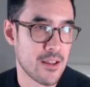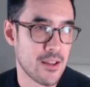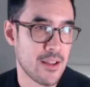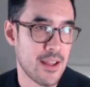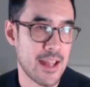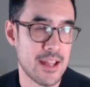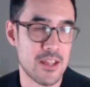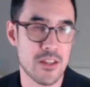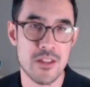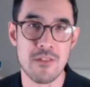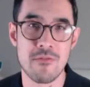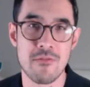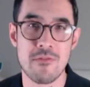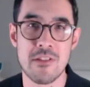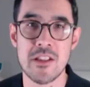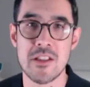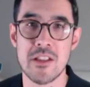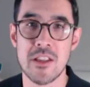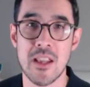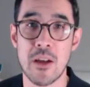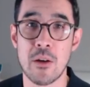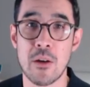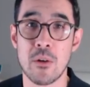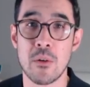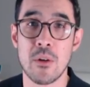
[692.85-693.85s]
Hence the
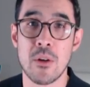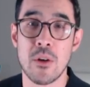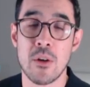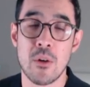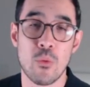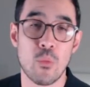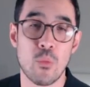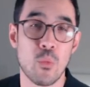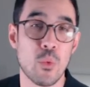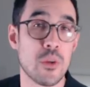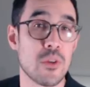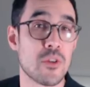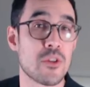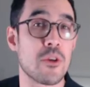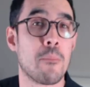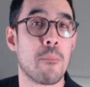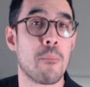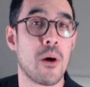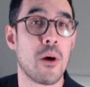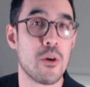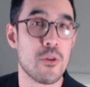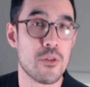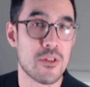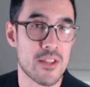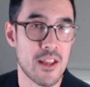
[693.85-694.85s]
reason they'll want to
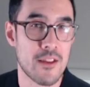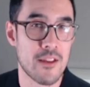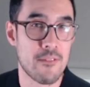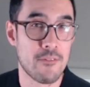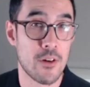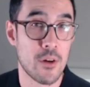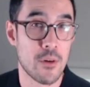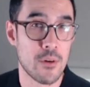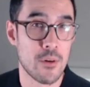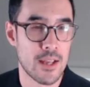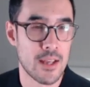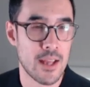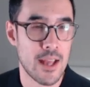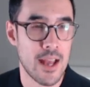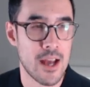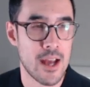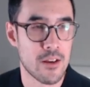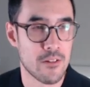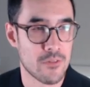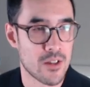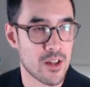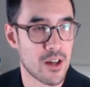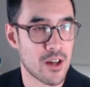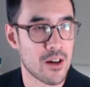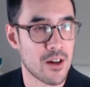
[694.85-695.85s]
post their vote ahead
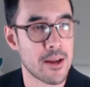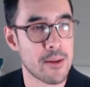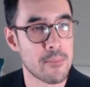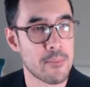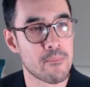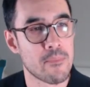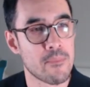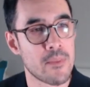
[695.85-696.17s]
of time.